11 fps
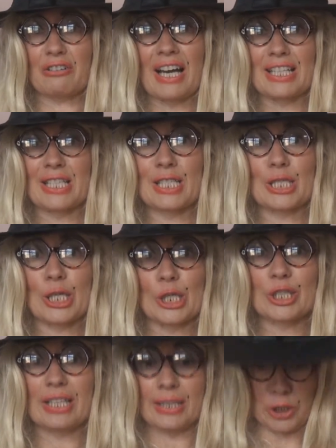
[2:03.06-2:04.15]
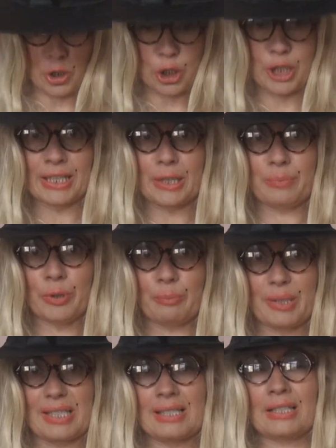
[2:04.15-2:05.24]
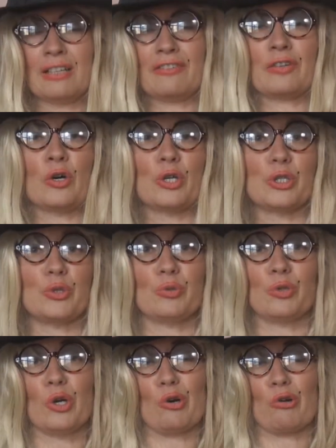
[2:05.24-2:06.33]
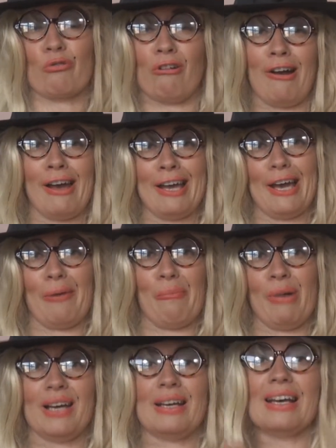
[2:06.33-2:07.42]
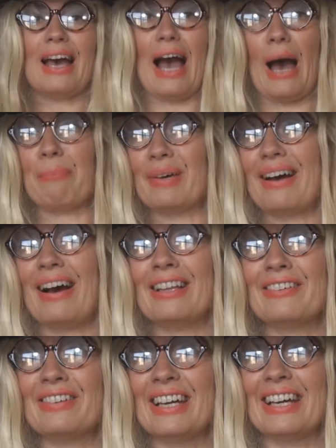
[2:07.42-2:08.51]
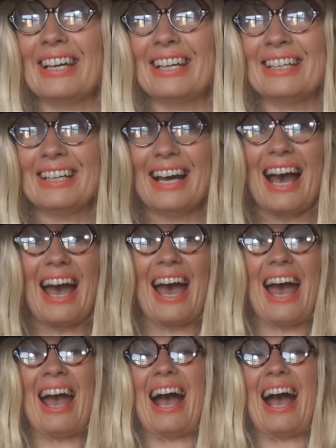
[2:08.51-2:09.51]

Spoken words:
grass skirt and coconut boobies. And of course, you know who I am. Happy Halloween! Ah!